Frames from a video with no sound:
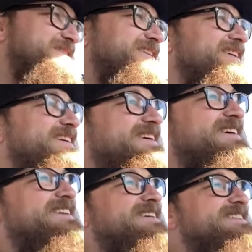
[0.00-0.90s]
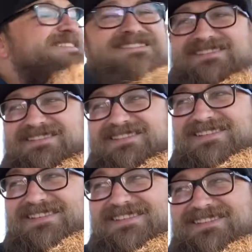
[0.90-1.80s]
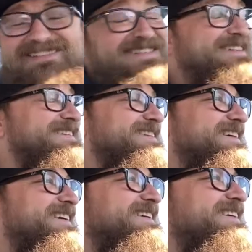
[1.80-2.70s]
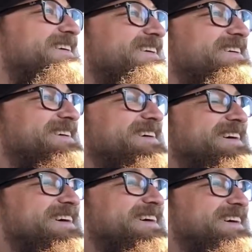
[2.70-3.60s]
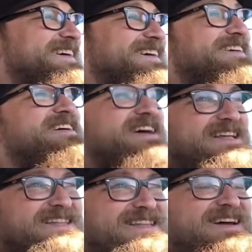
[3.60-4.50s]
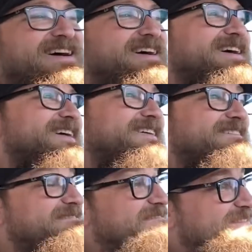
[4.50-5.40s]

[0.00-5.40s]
It's not going to be any worse than they are right now. They don't work now. If you look at it like that,